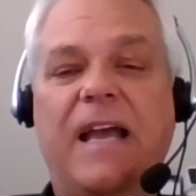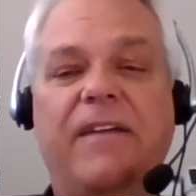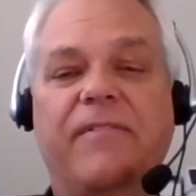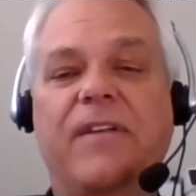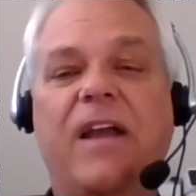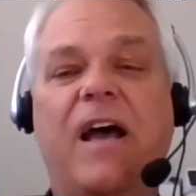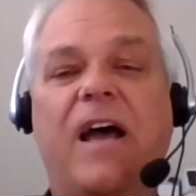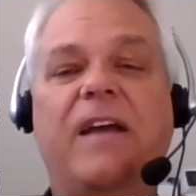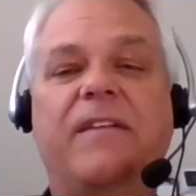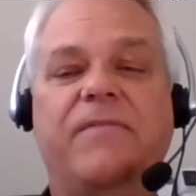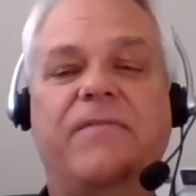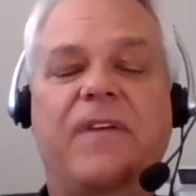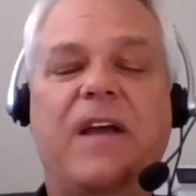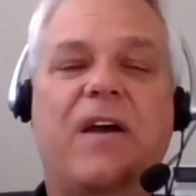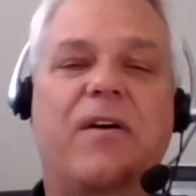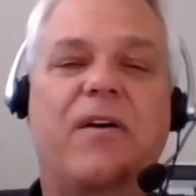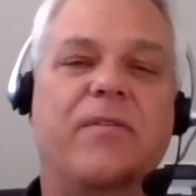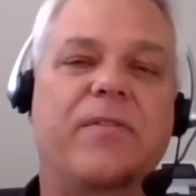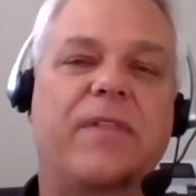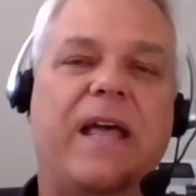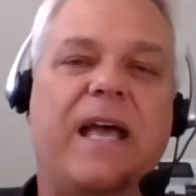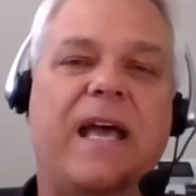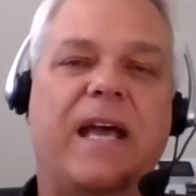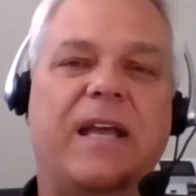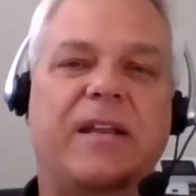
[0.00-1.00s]
have not
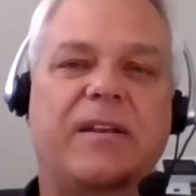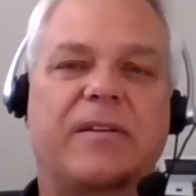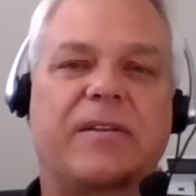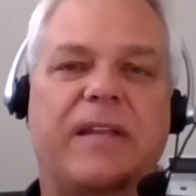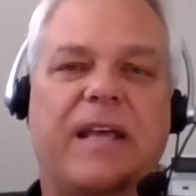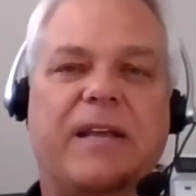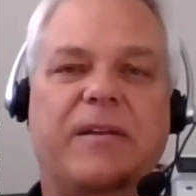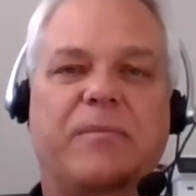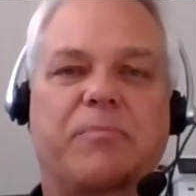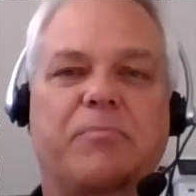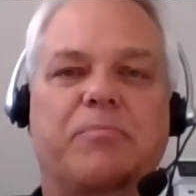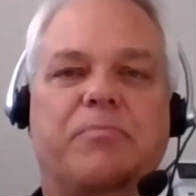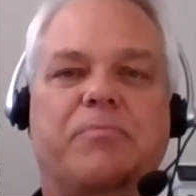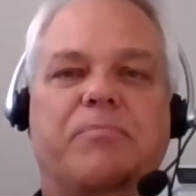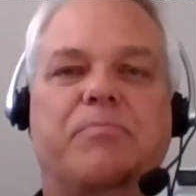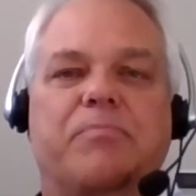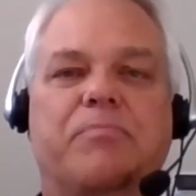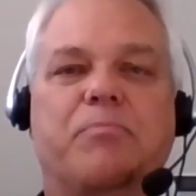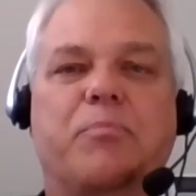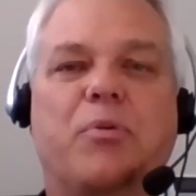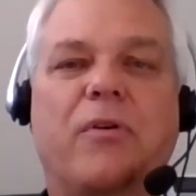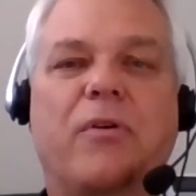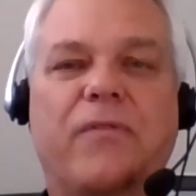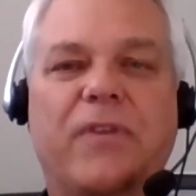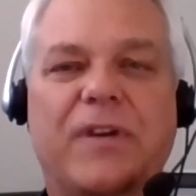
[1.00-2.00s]
found that
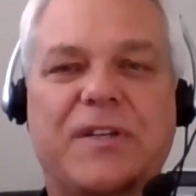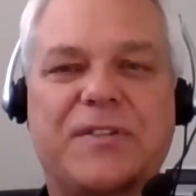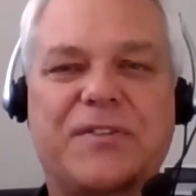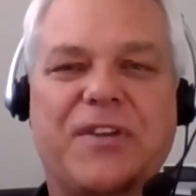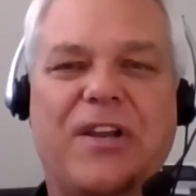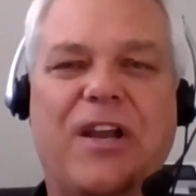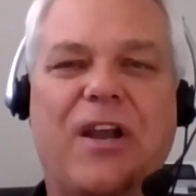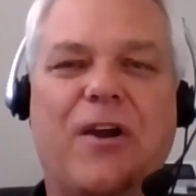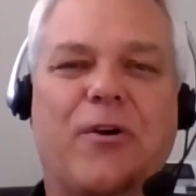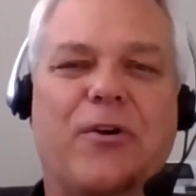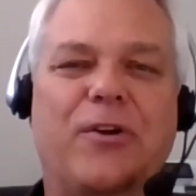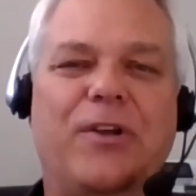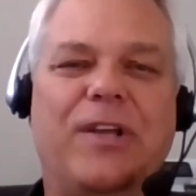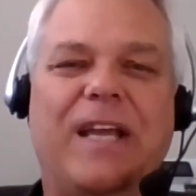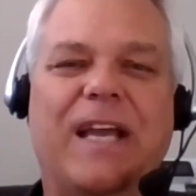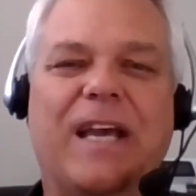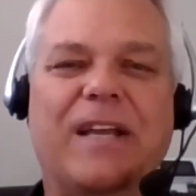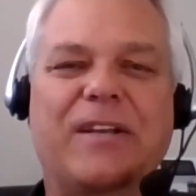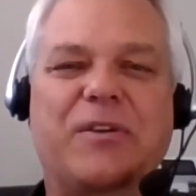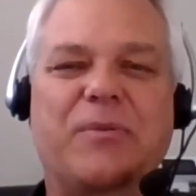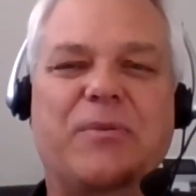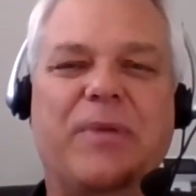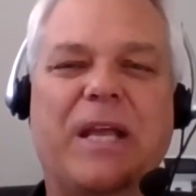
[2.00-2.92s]
perfect scenario yet to